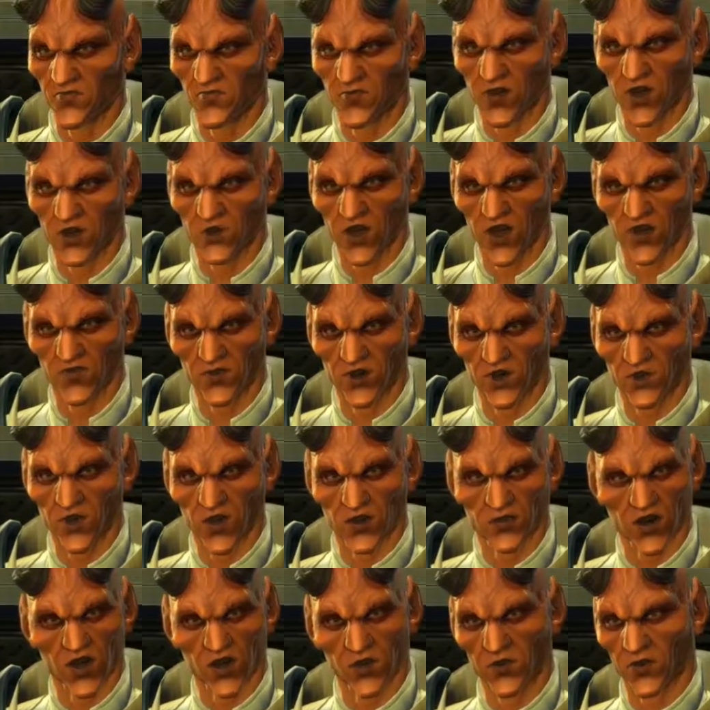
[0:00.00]
of
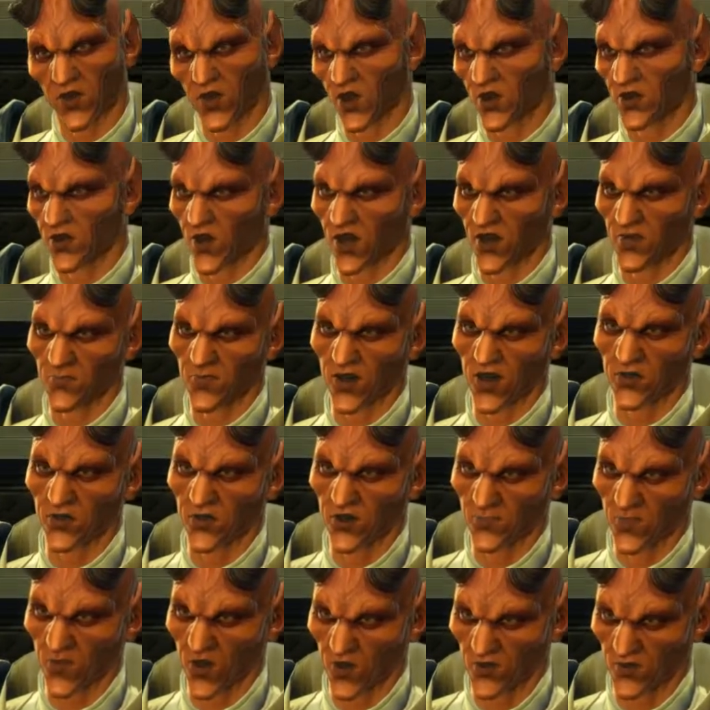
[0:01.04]
fresh-off-the-shuttle Arcona I met
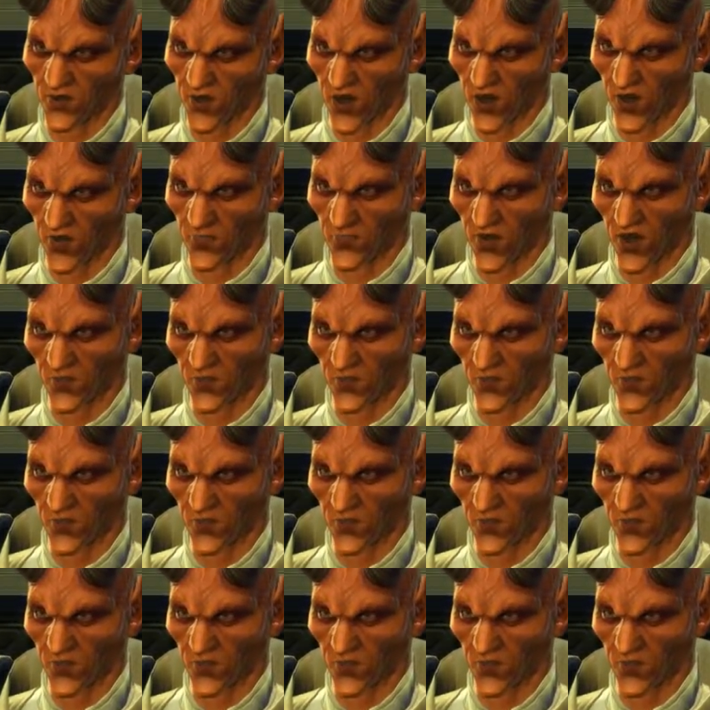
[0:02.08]
at the Mos Ila